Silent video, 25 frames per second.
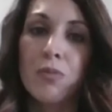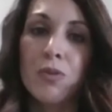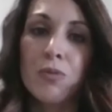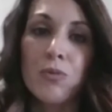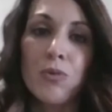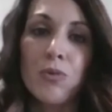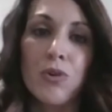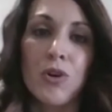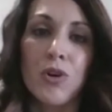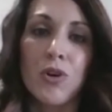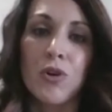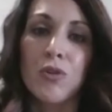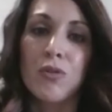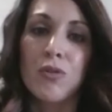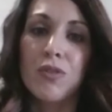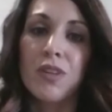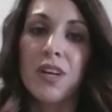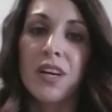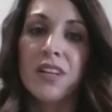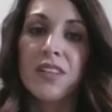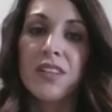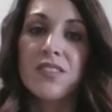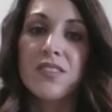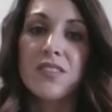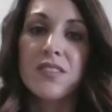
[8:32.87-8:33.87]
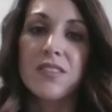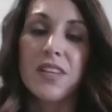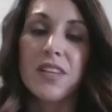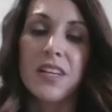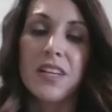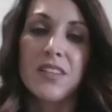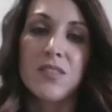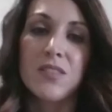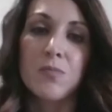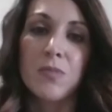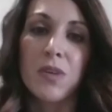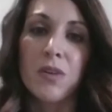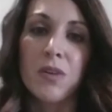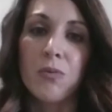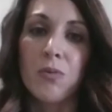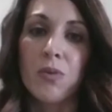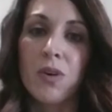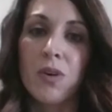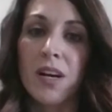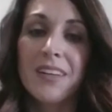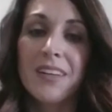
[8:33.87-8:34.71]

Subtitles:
grow. That is my why.